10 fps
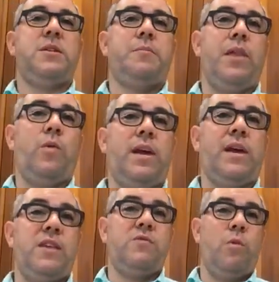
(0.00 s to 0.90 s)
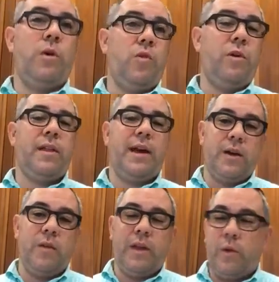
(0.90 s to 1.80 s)
by the way, in case you were wondering, like
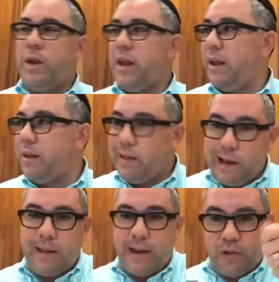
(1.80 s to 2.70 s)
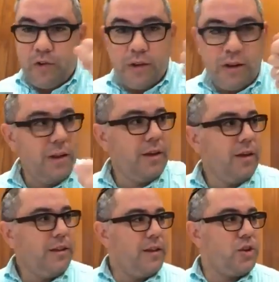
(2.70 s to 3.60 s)
we needed the extra,
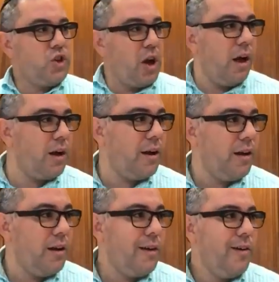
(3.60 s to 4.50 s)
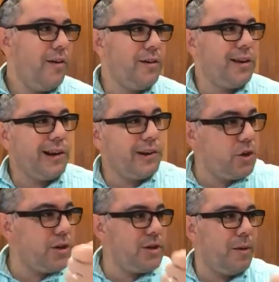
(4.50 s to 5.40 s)
the shtach, or to
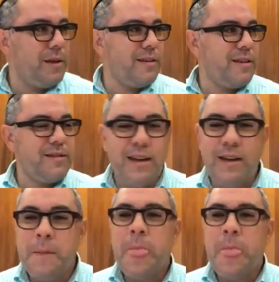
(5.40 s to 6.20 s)
grish or something, as they say.